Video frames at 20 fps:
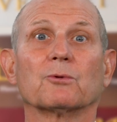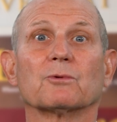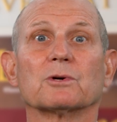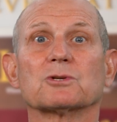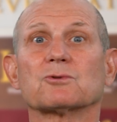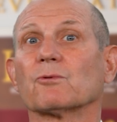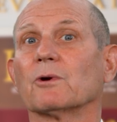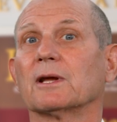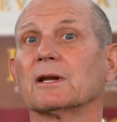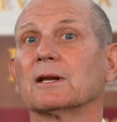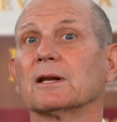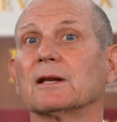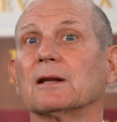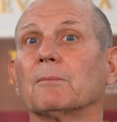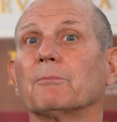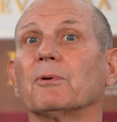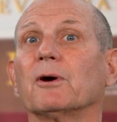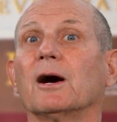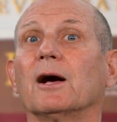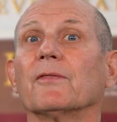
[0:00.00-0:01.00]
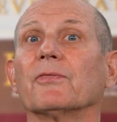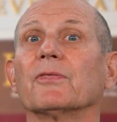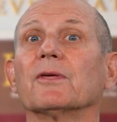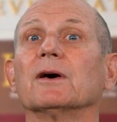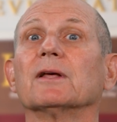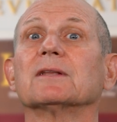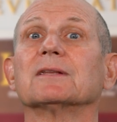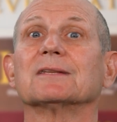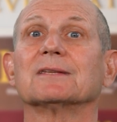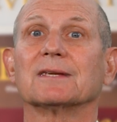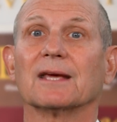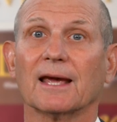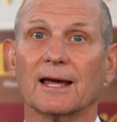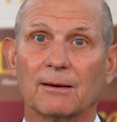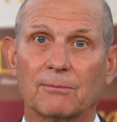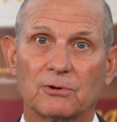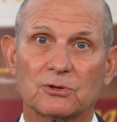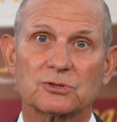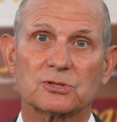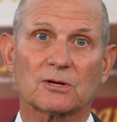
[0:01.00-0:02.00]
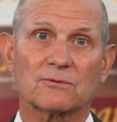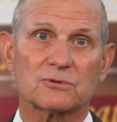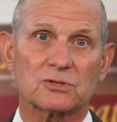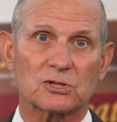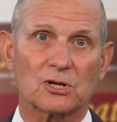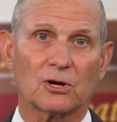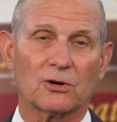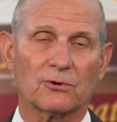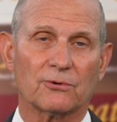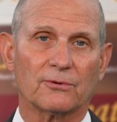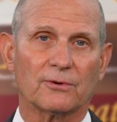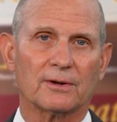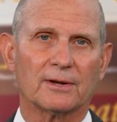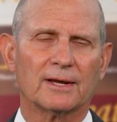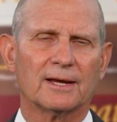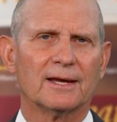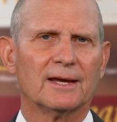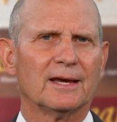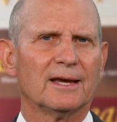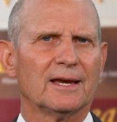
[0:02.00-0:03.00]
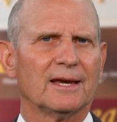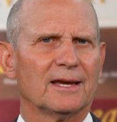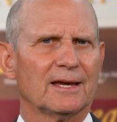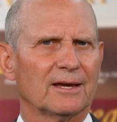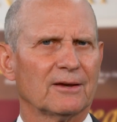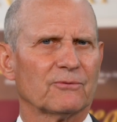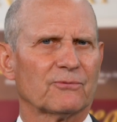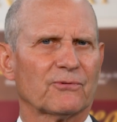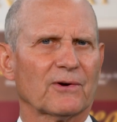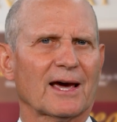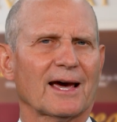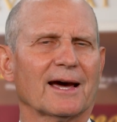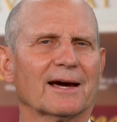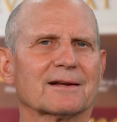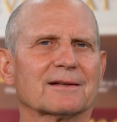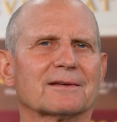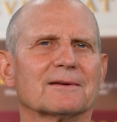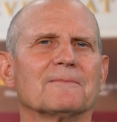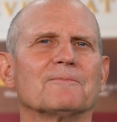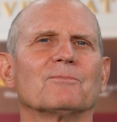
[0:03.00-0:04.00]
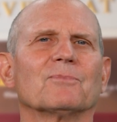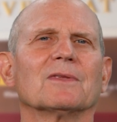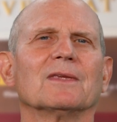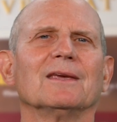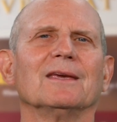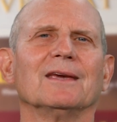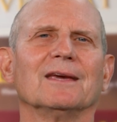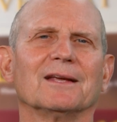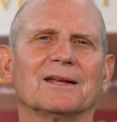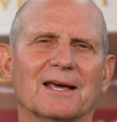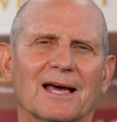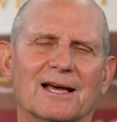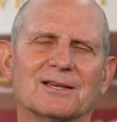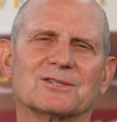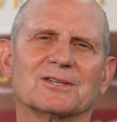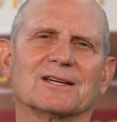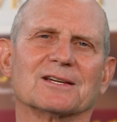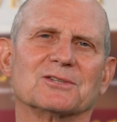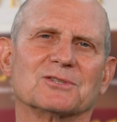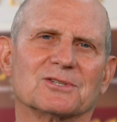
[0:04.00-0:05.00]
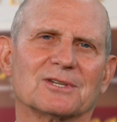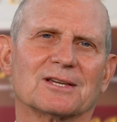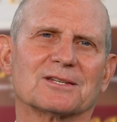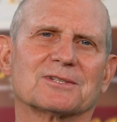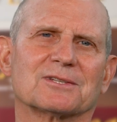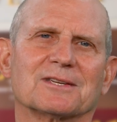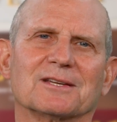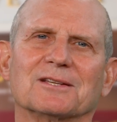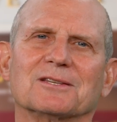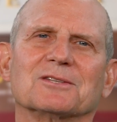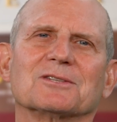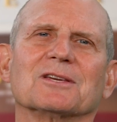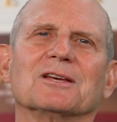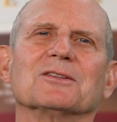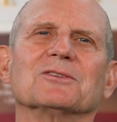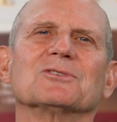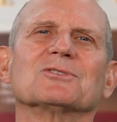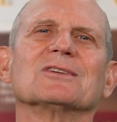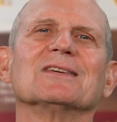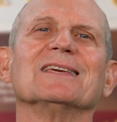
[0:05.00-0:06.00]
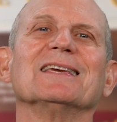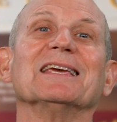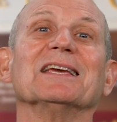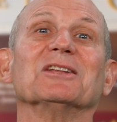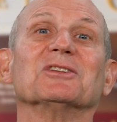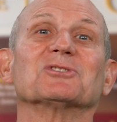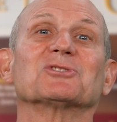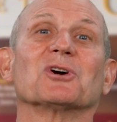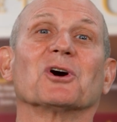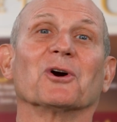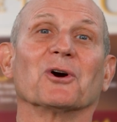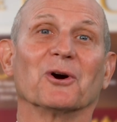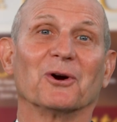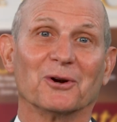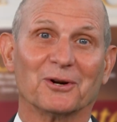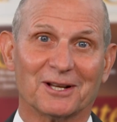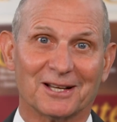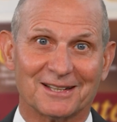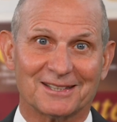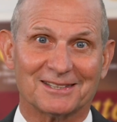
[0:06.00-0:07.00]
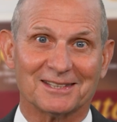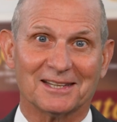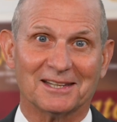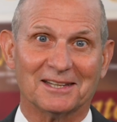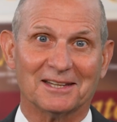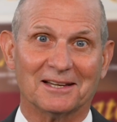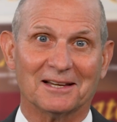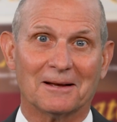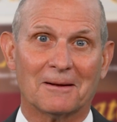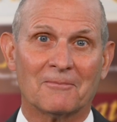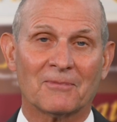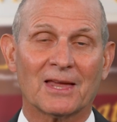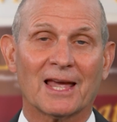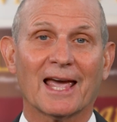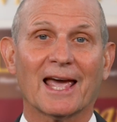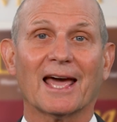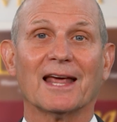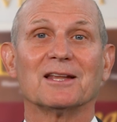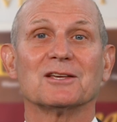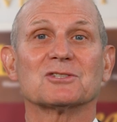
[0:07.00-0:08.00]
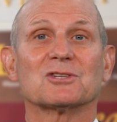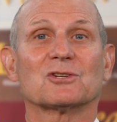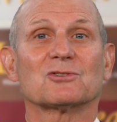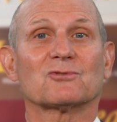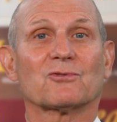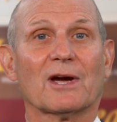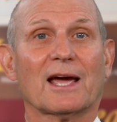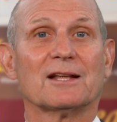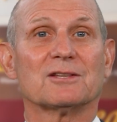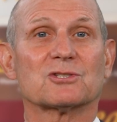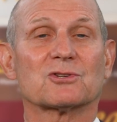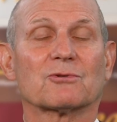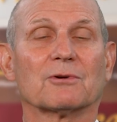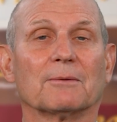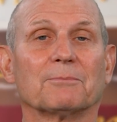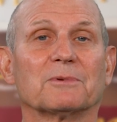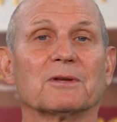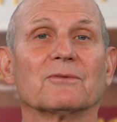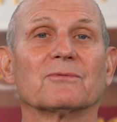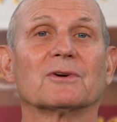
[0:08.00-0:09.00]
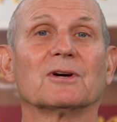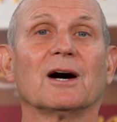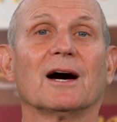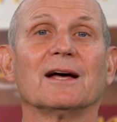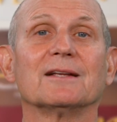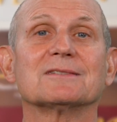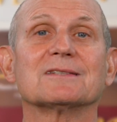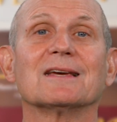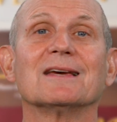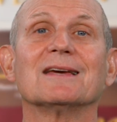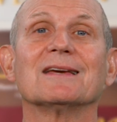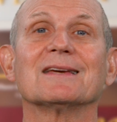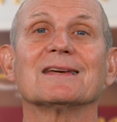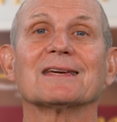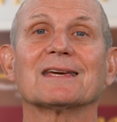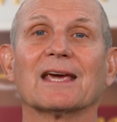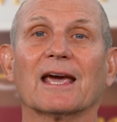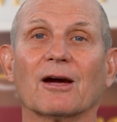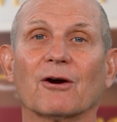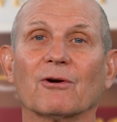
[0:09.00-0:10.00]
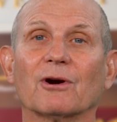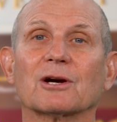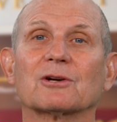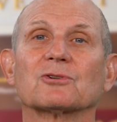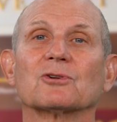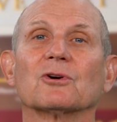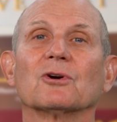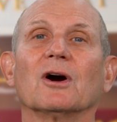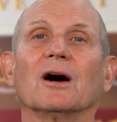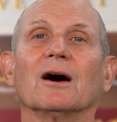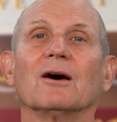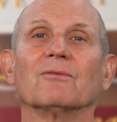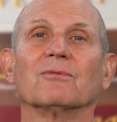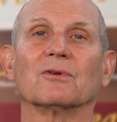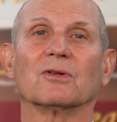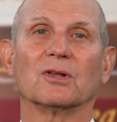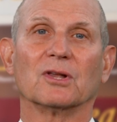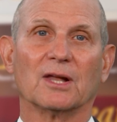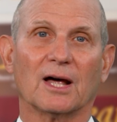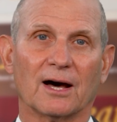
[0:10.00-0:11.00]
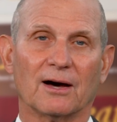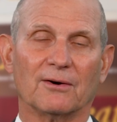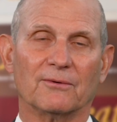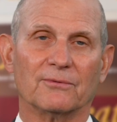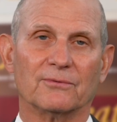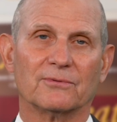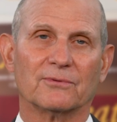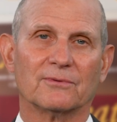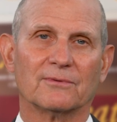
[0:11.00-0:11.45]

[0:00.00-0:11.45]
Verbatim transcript: it was written upon the tables of stone. In fact, it has existed since eternity and is a transcript of God's character of love.